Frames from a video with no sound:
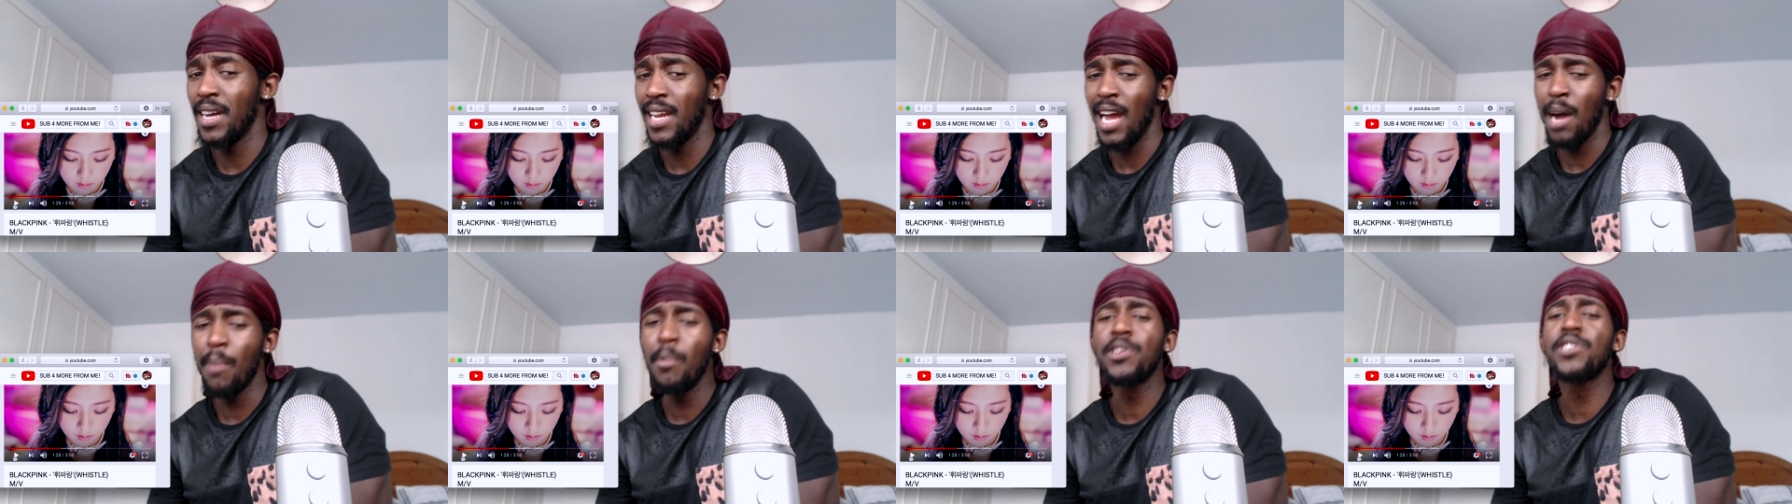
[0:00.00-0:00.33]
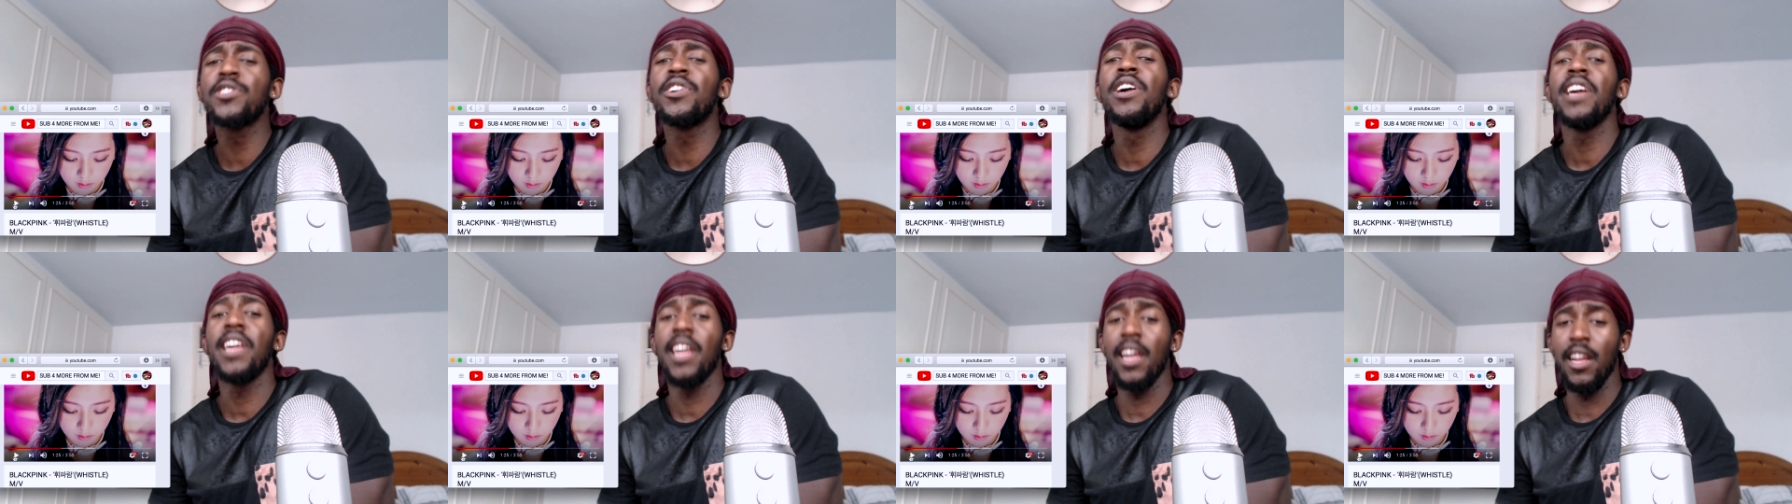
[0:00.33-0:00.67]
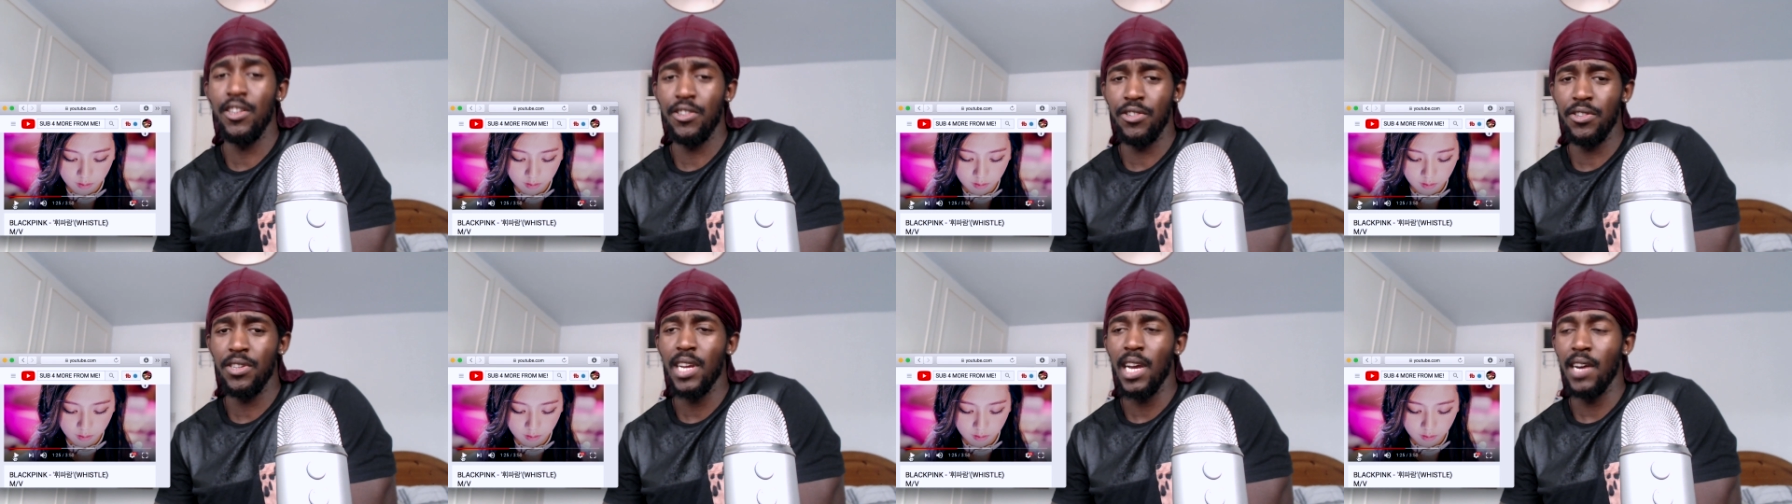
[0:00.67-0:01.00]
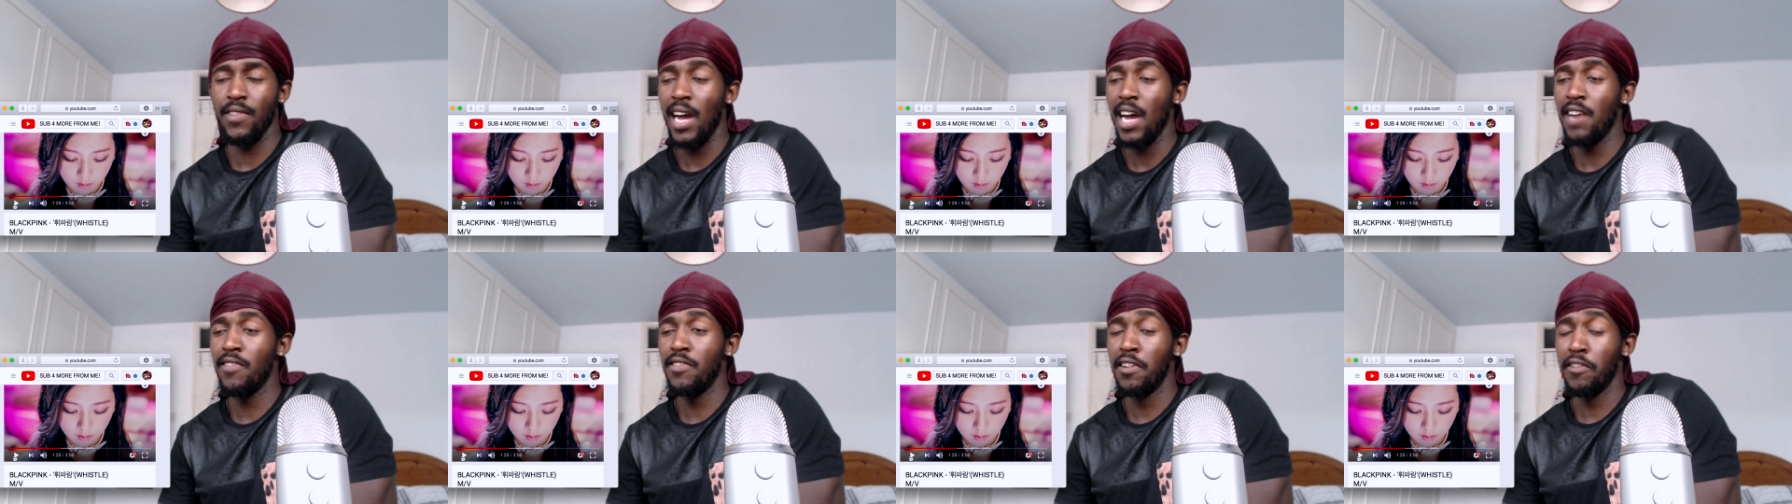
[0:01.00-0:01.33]
How much cocaine do you have?
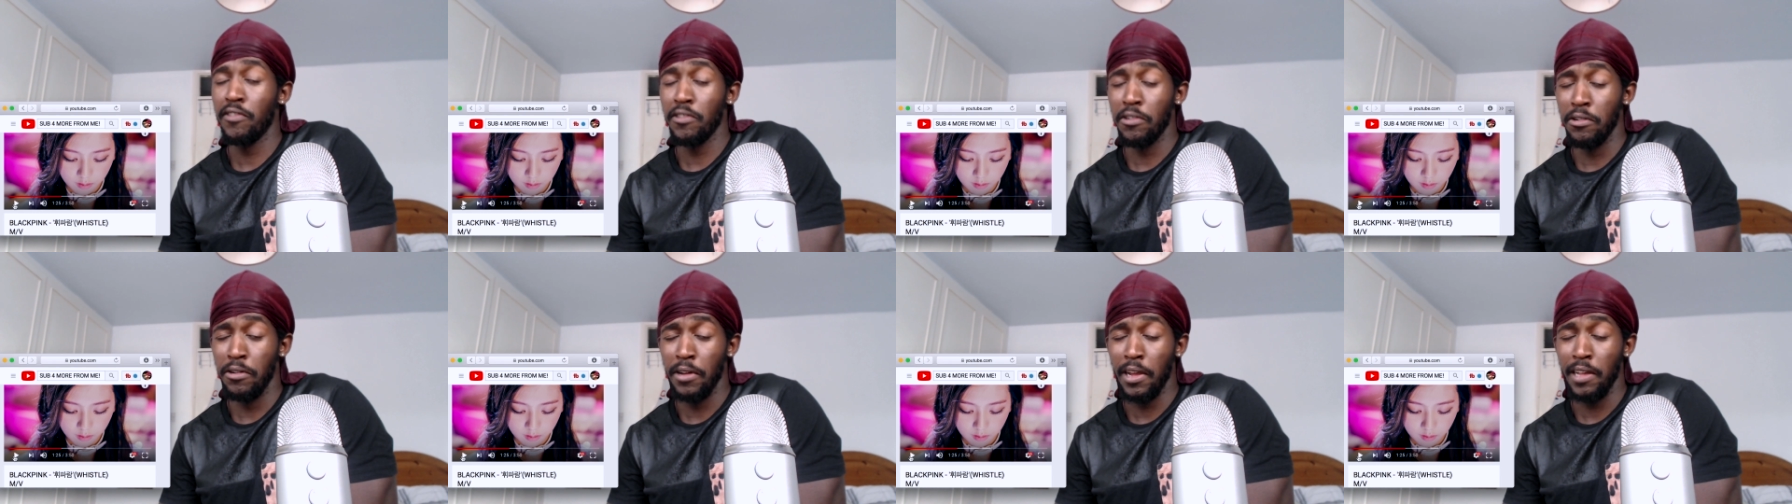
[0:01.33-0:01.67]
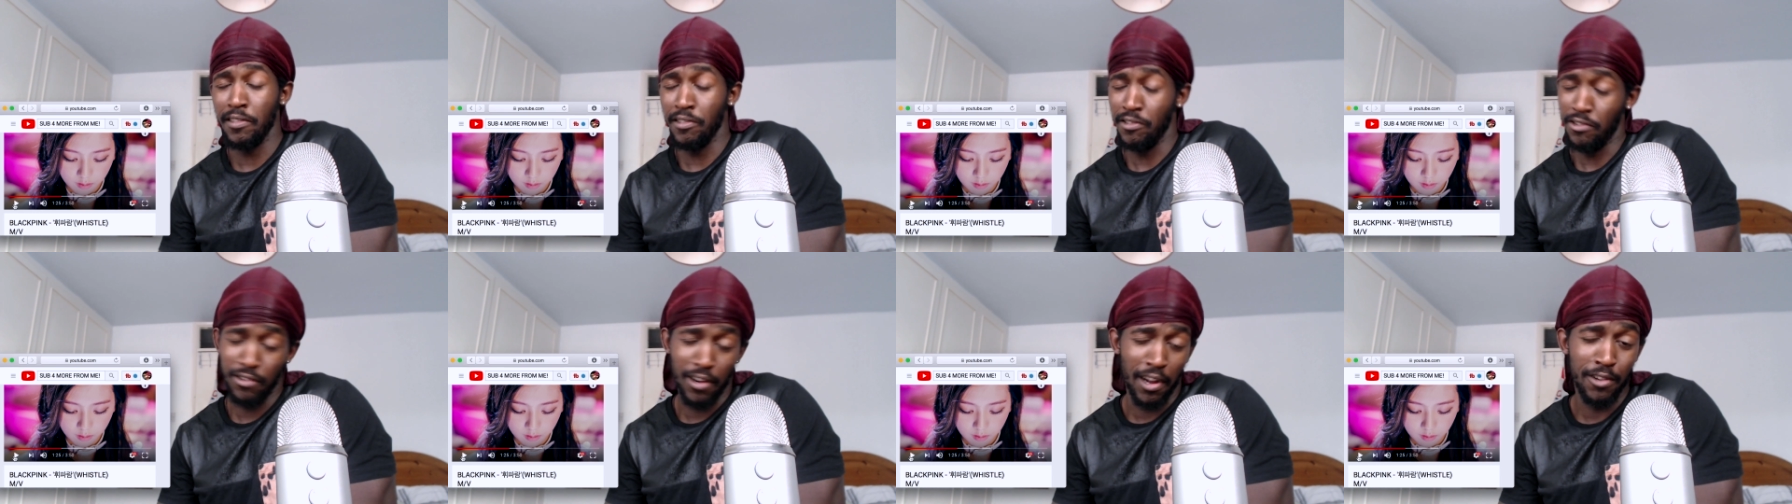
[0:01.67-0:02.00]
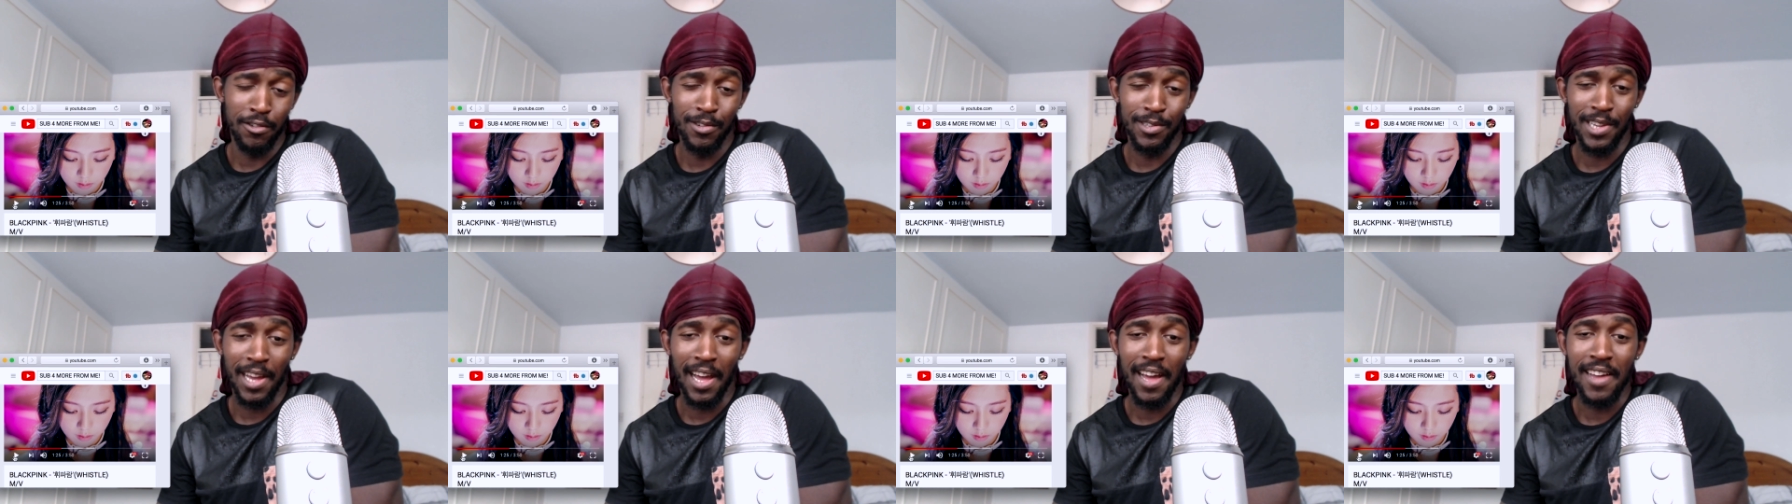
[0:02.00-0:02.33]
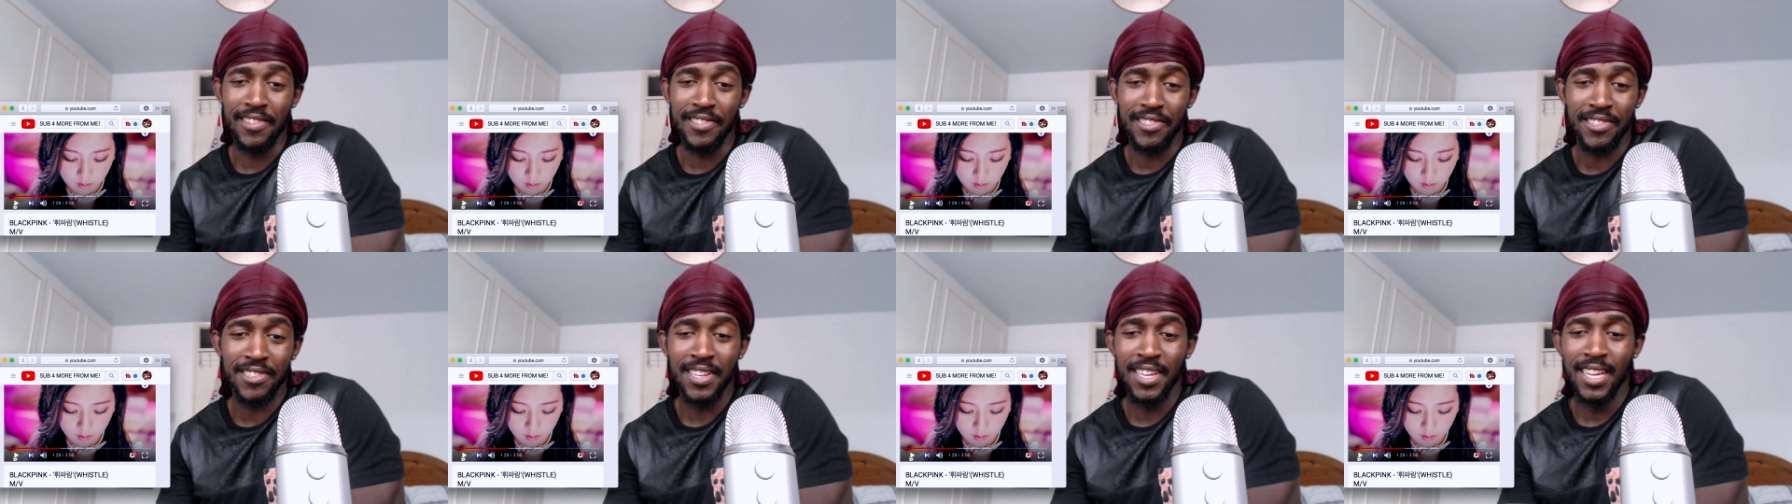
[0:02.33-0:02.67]
I have enough cocaine to drown your
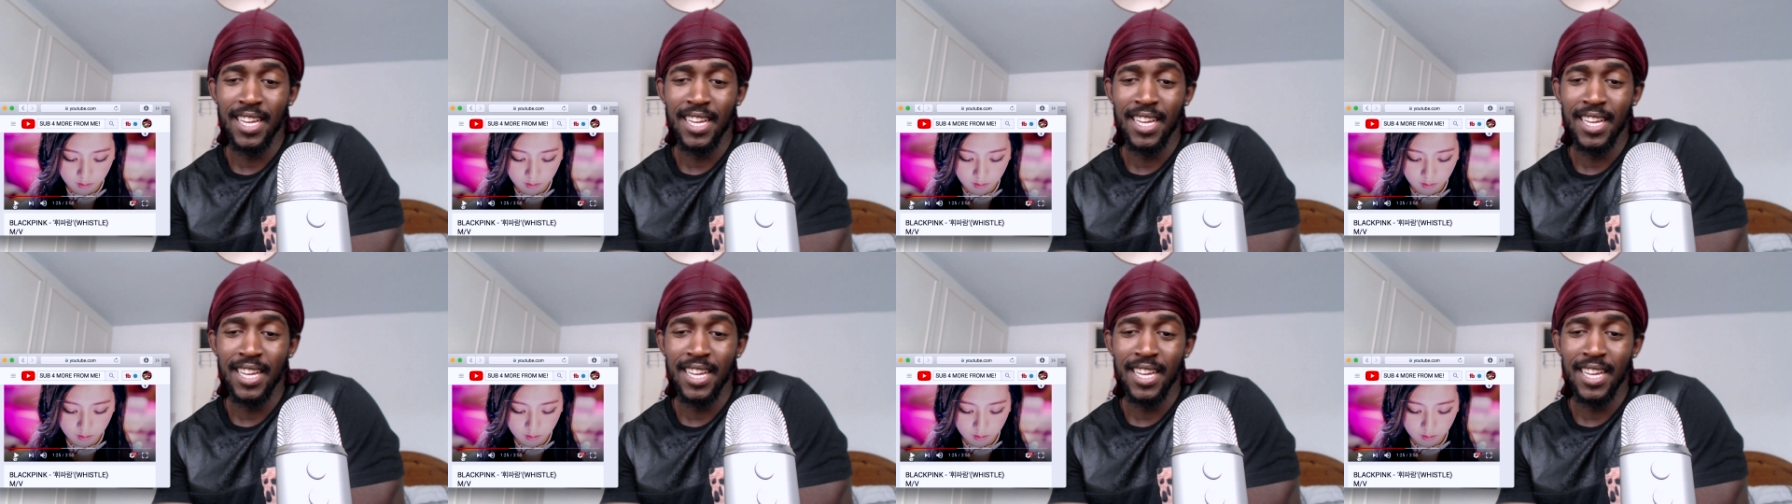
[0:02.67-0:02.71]
tires.